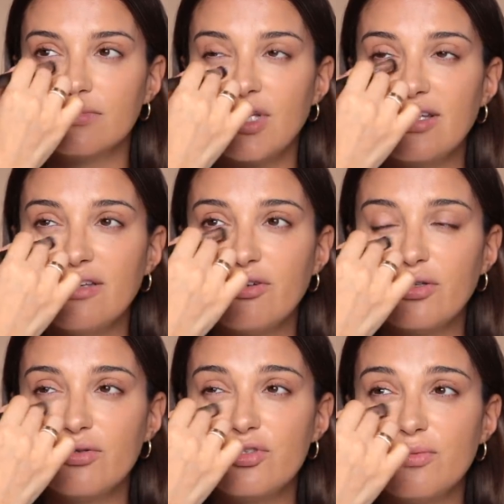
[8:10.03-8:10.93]
I never
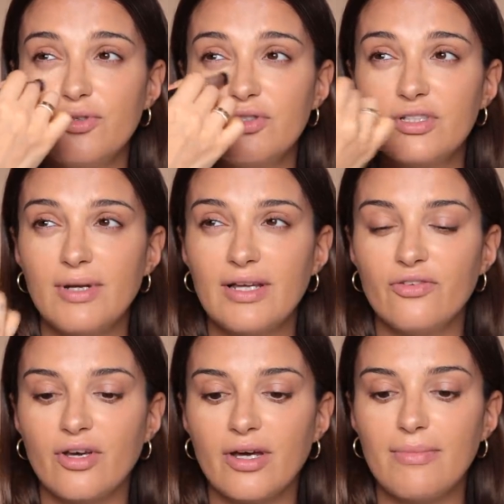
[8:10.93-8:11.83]
used a beauty
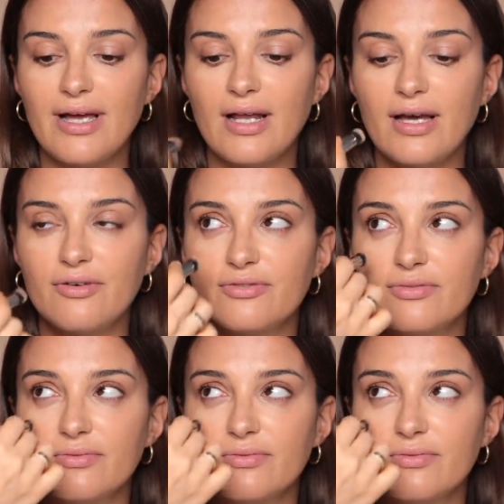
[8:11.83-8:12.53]
blender in my life.